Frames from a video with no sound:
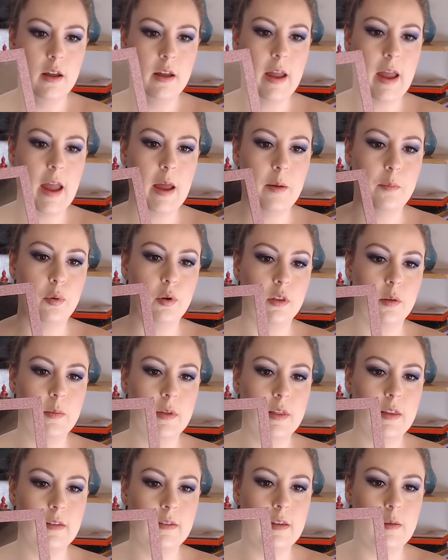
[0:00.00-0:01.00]
and put them
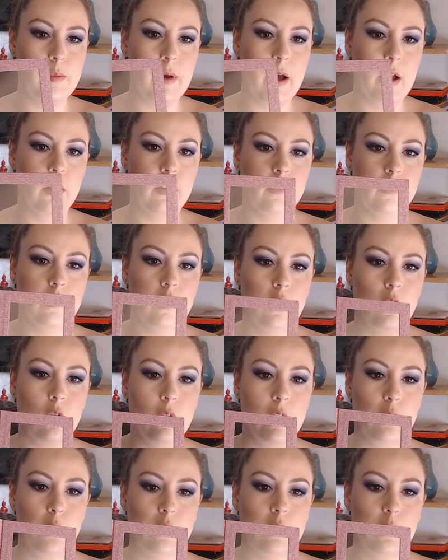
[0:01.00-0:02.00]
in the Z palette. So
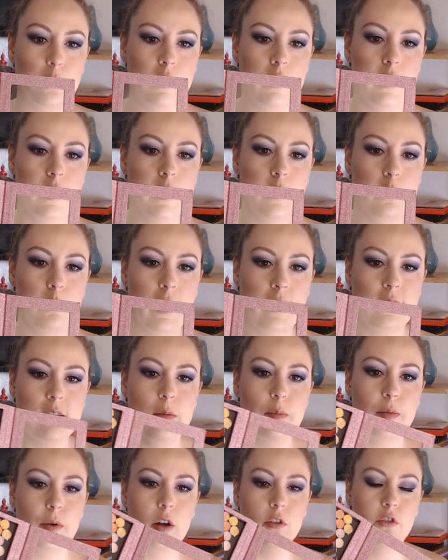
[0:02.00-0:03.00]
it was a pretty messy
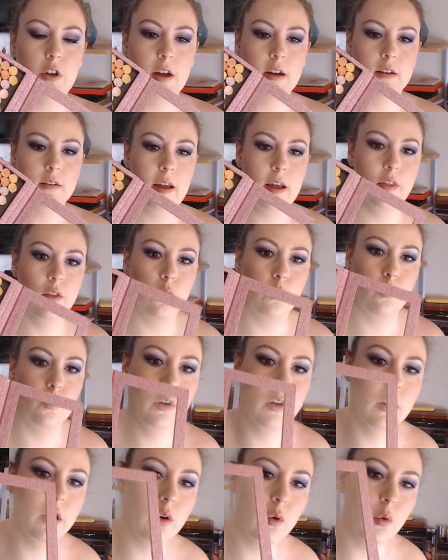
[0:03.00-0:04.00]
project, and there
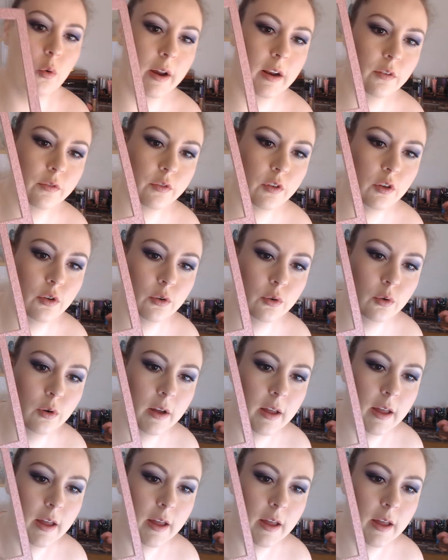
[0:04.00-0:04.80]
were quite a few